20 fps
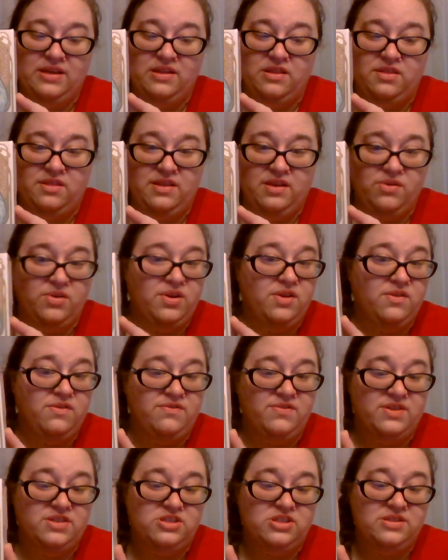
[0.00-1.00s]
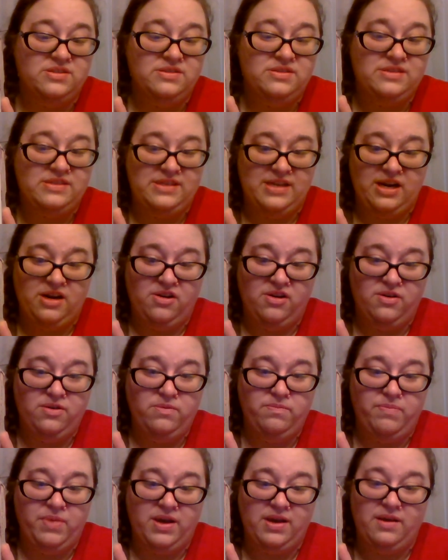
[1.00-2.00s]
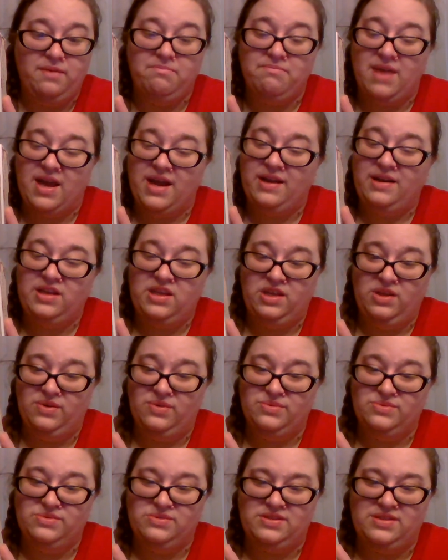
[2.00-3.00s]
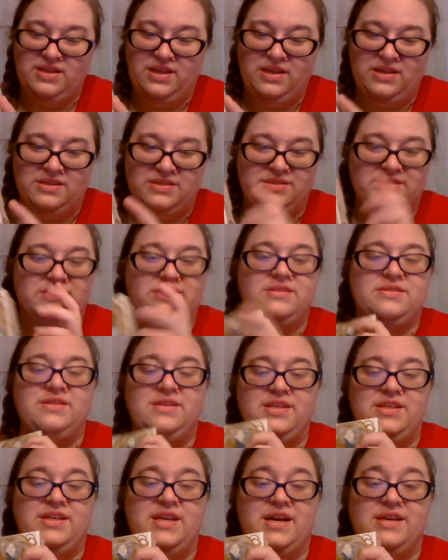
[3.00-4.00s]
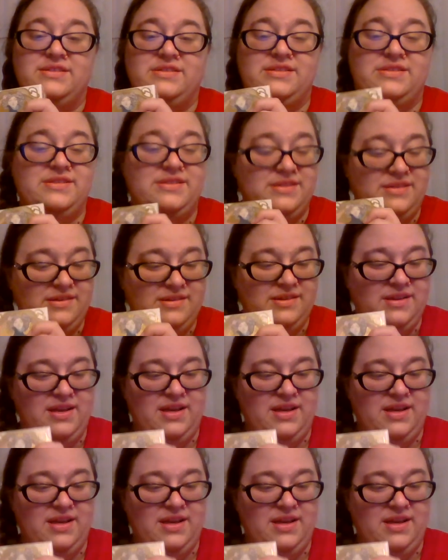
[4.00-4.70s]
Ethereal Visions Tarot by Matt Hughes. And yes,